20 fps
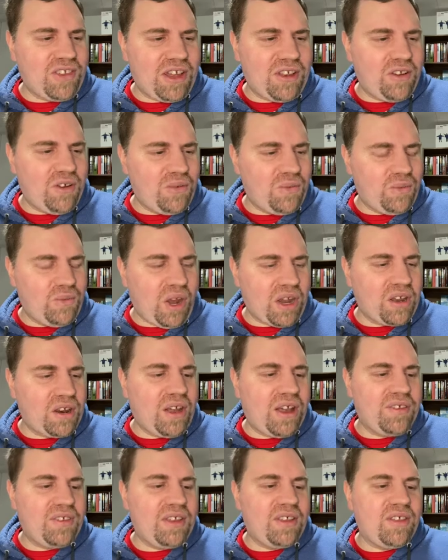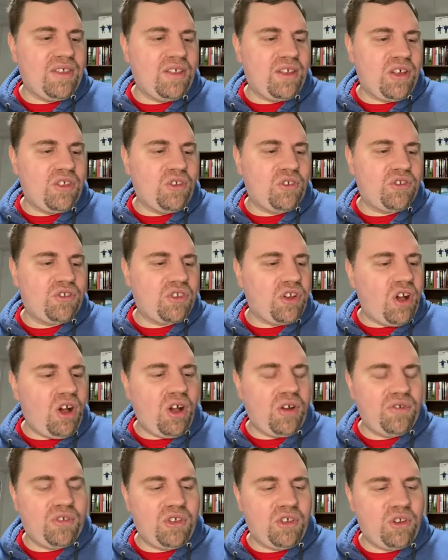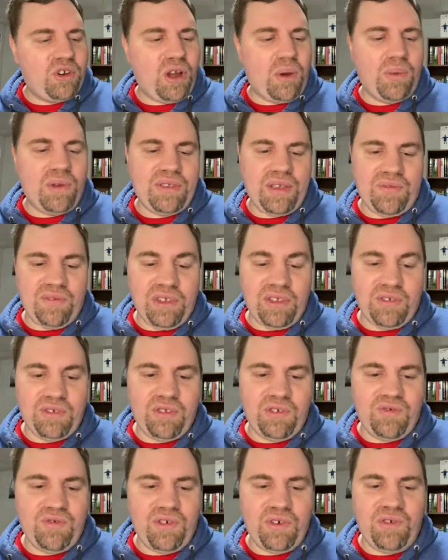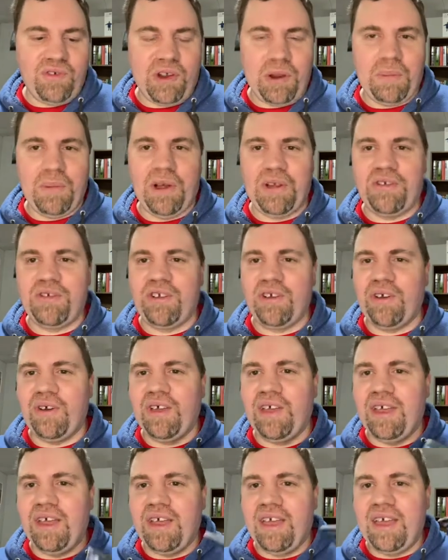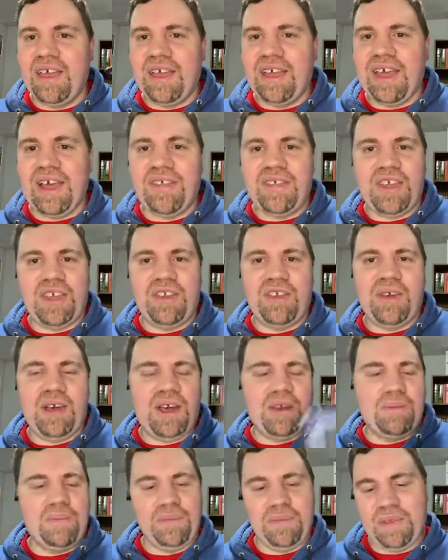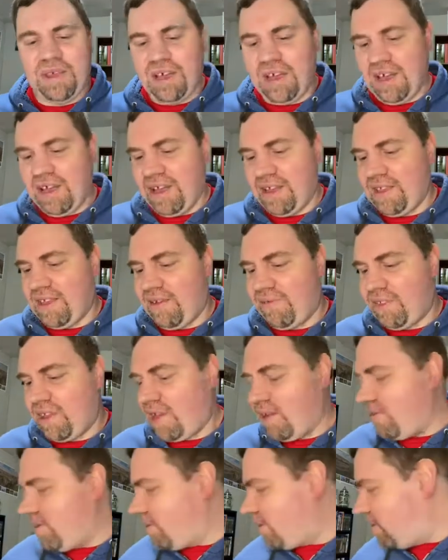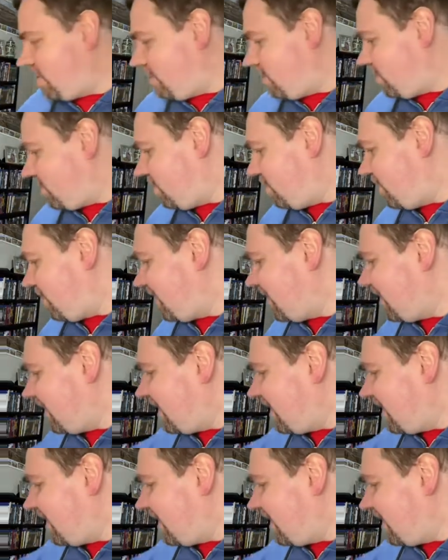I don't recognize any of the other songs, so they're not ones I've listened to for very much. So yeah, thank you, Adam. Definitely give this a listen.